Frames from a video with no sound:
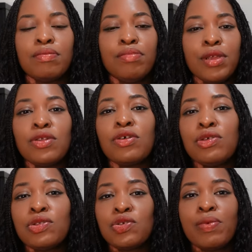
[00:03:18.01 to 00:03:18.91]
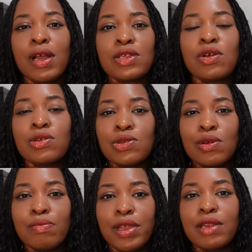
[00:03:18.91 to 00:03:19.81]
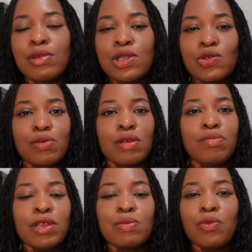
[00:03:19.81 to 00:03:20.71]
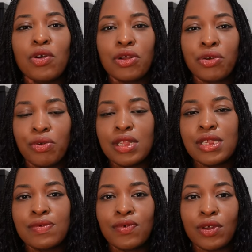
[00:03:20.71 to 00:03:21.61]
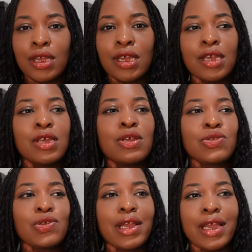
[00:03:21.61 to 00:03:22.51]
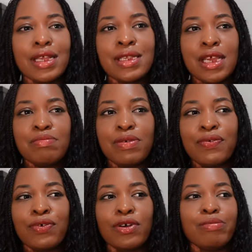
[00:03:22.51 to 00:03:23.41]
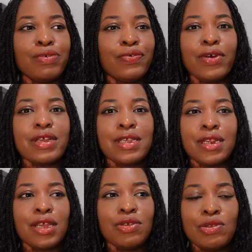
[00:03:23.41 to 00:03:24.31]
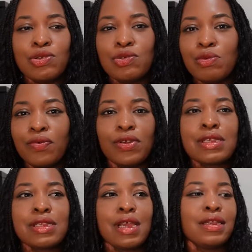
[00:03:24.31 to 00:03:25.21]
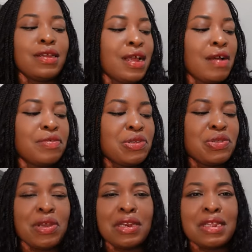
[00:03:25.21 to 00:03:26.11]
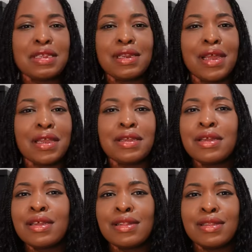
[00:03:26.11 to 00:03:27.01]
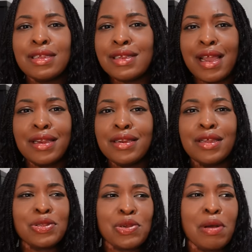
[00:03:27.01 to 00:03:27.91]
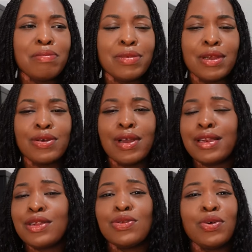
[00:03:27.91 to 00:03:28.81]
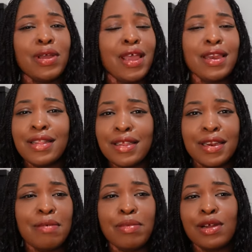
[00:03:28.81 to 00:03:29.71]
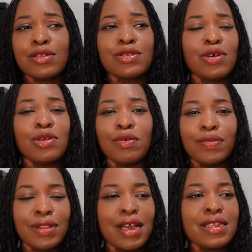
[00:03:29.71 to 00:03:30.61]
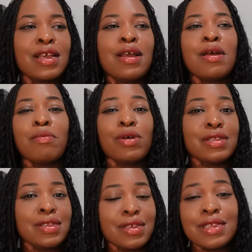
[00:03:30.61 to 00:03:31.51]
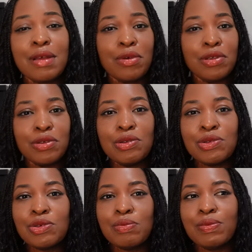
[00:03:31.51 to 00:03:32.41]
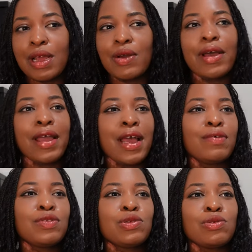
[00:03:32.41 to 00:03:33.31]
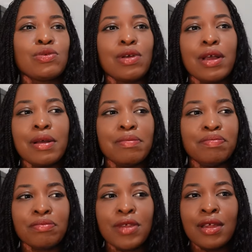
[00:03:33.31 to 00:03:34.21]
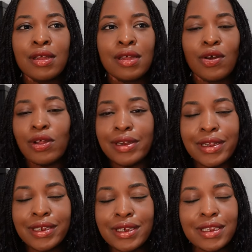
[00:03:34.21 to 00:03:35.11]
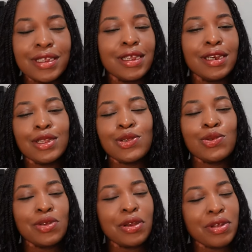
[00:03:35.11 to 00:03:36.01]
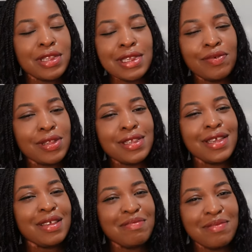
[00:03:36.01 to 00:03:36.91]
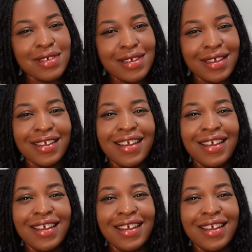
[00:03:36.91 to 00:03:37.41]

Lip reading: Being on YouTube has also made me to be a bit more creative, okay? So like I said before I started YouTube, obviously I didn't have to do anything like designing a thumbnail. I didn't know anything about all of that. But since I'm on YouTube now, I have to unleash the little creativity in me.